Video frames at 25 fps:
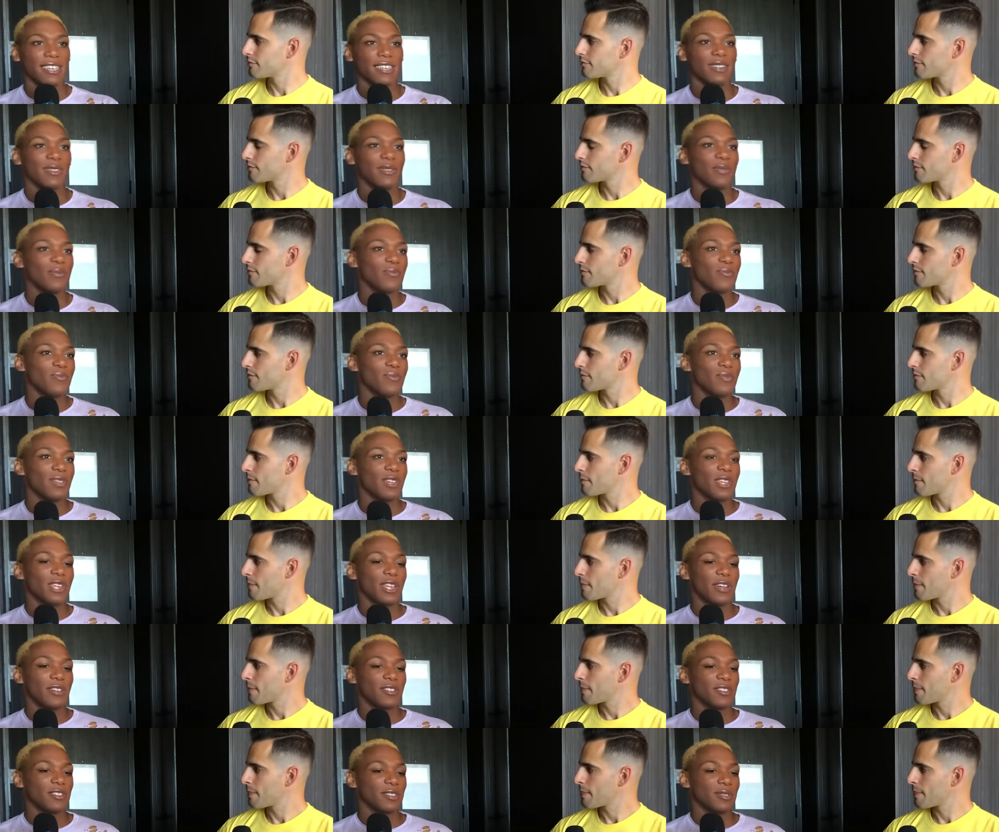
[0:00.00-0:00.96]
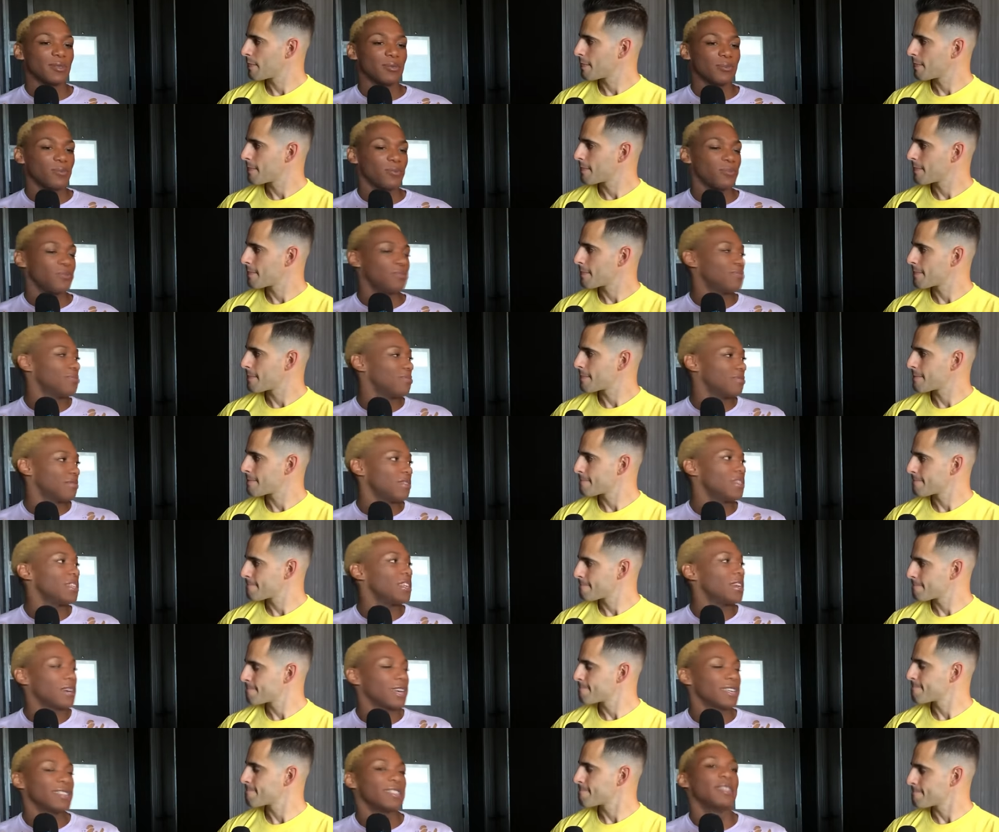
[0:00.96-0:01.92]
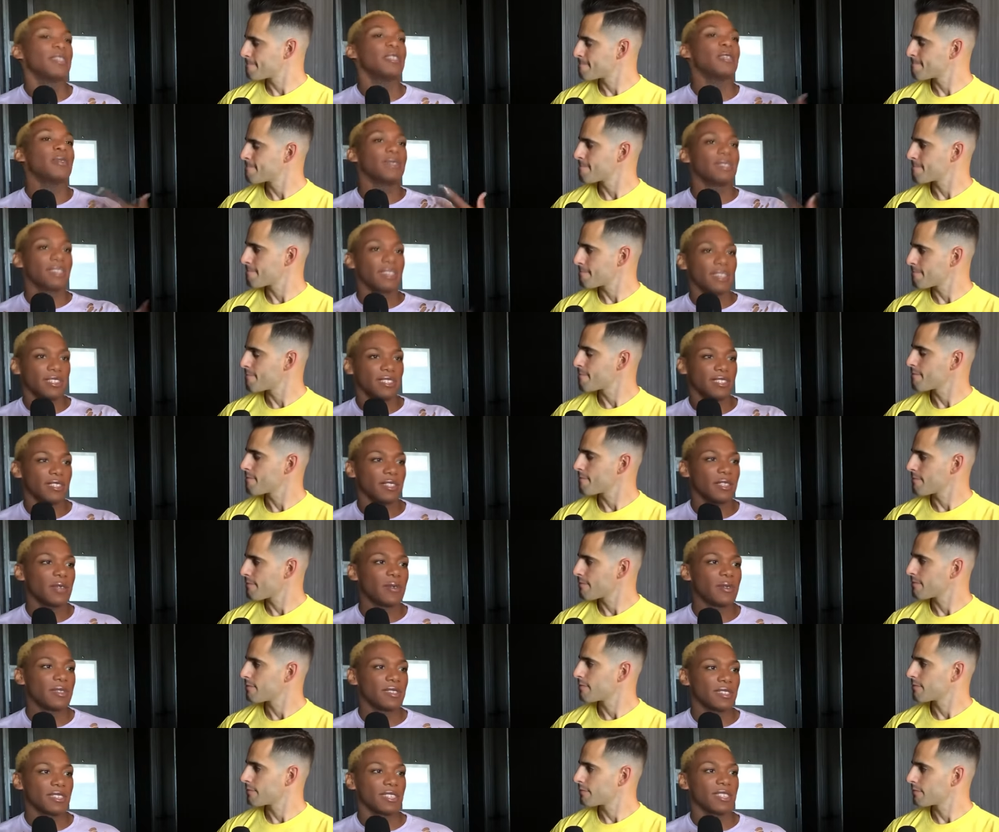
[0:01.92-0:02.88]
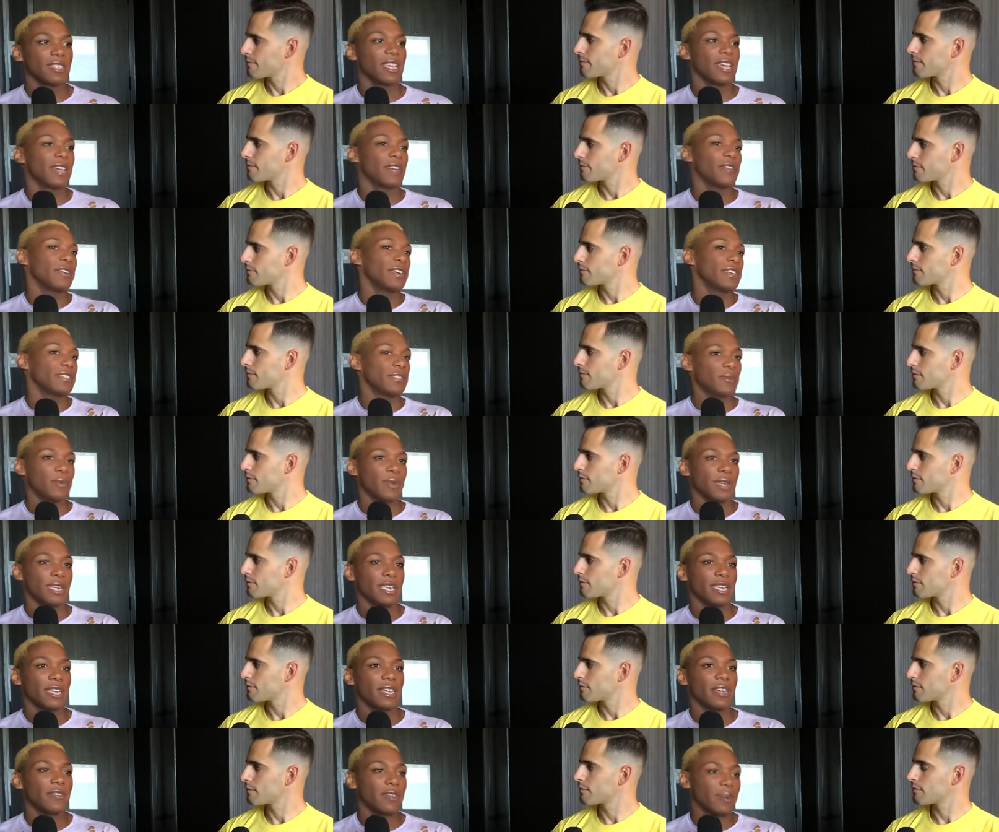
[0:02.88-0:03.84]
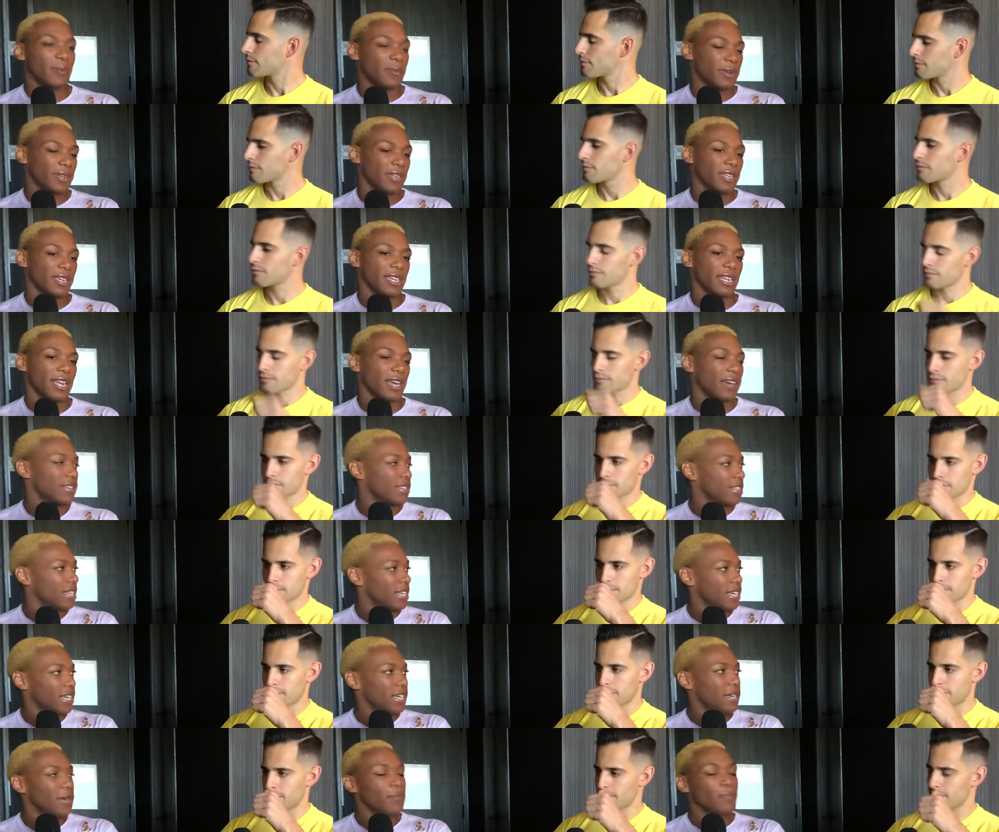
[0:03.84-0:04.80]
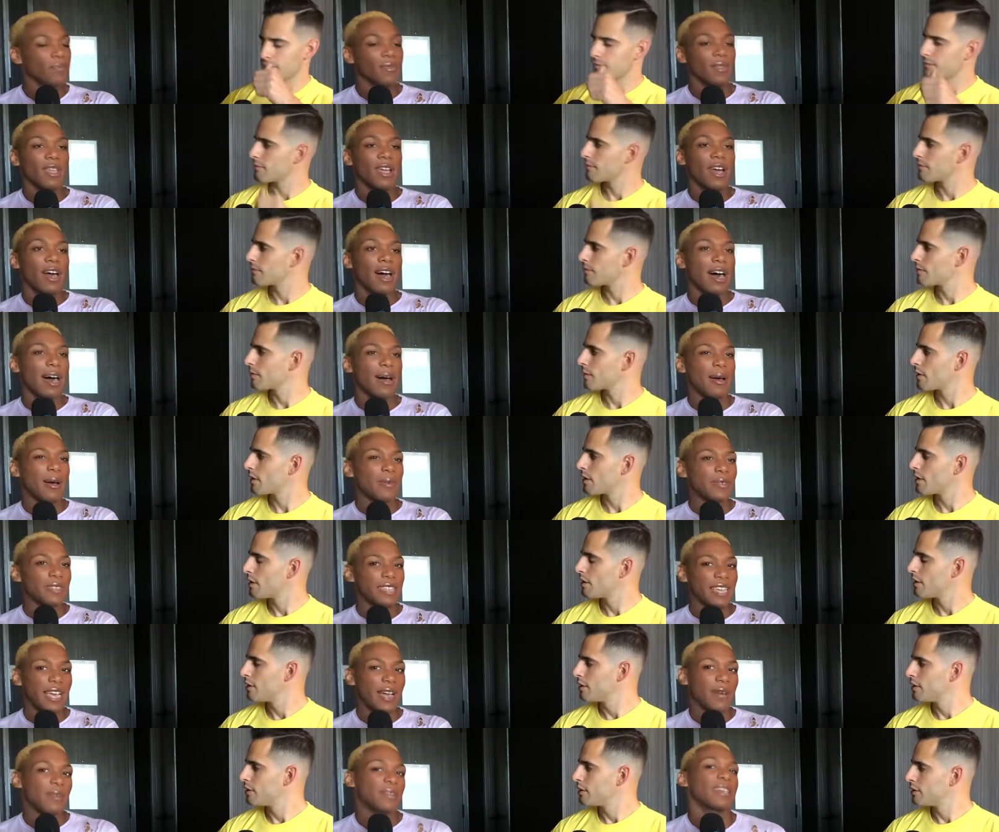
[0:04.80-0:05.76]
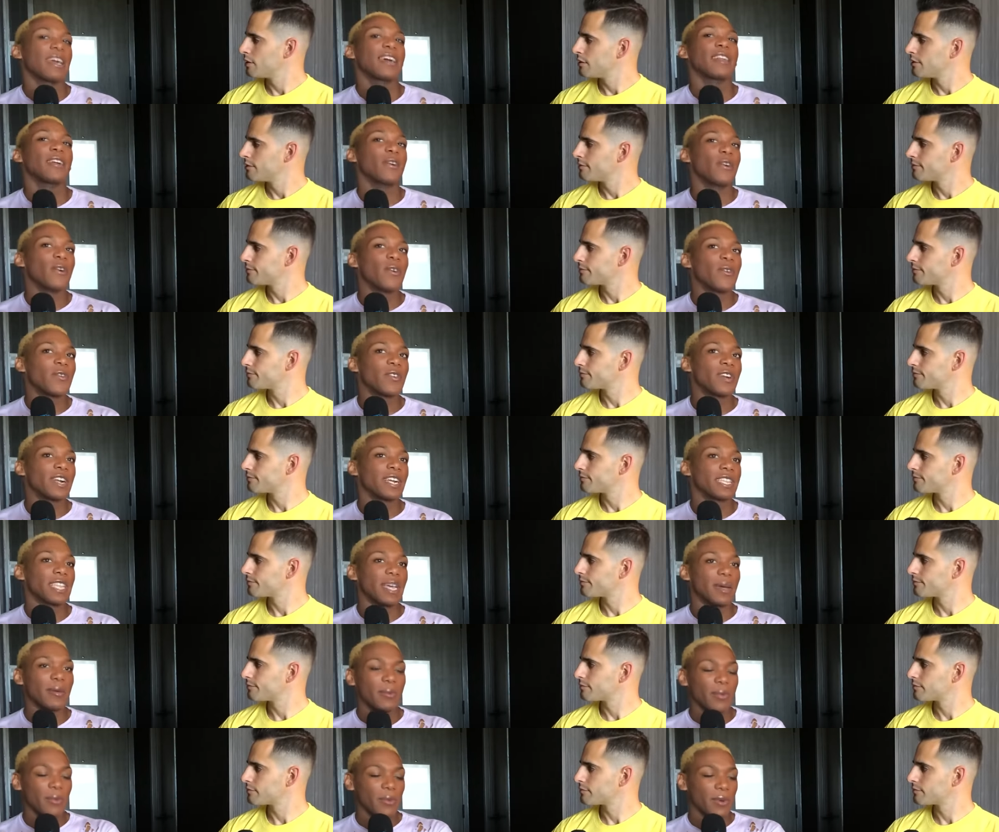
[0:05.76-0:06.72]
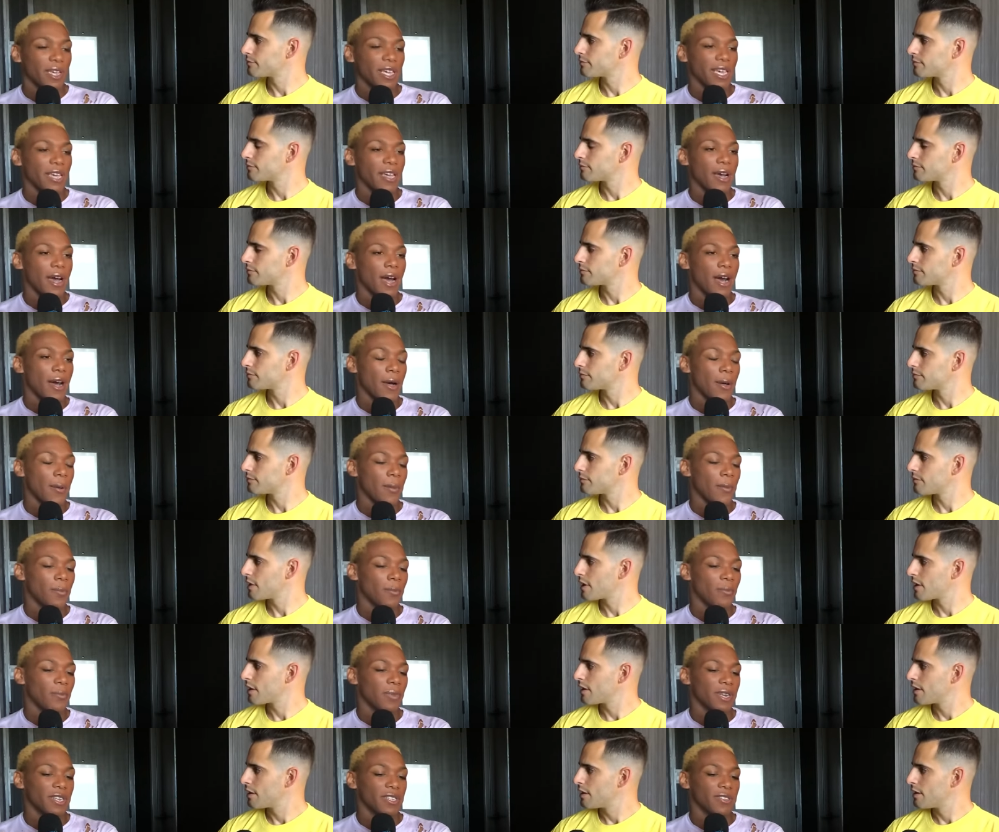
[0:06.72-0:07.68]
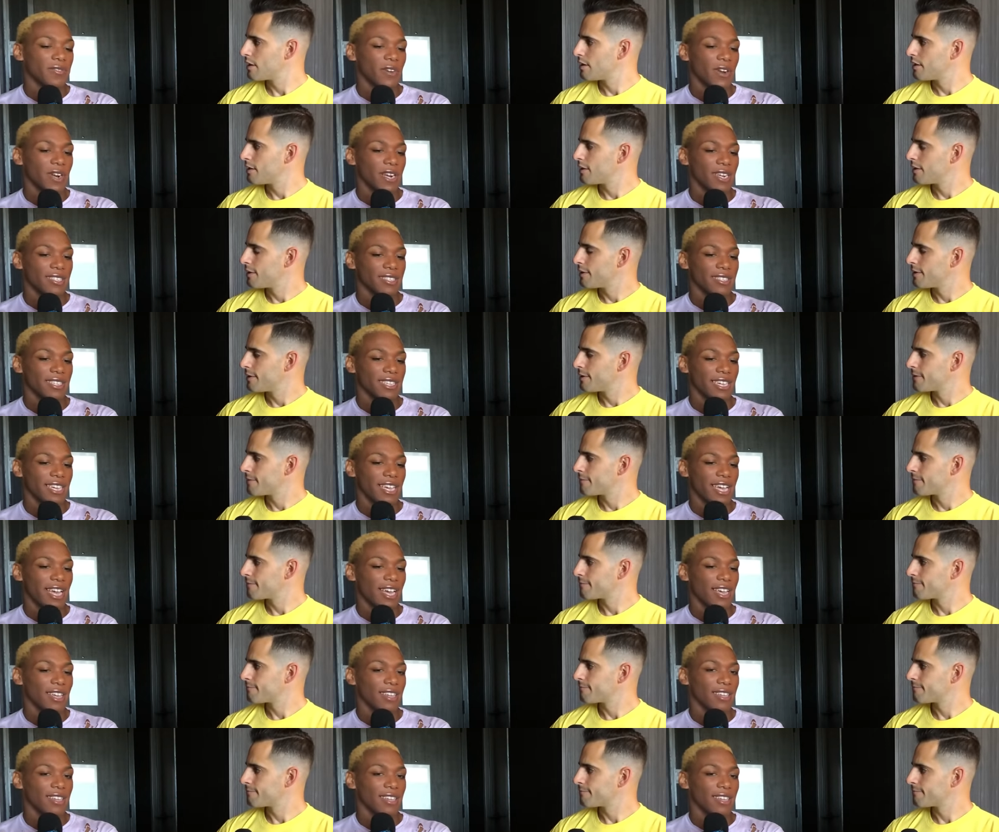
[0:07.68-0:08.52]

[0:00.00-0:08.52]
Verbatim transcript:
Speaker 1: and, you know, just, you know, continuously, continuously like retweeting and re-putting it out there. Mm-hmm. uh, I was, I was kind of over it at that point. Um, but as far as like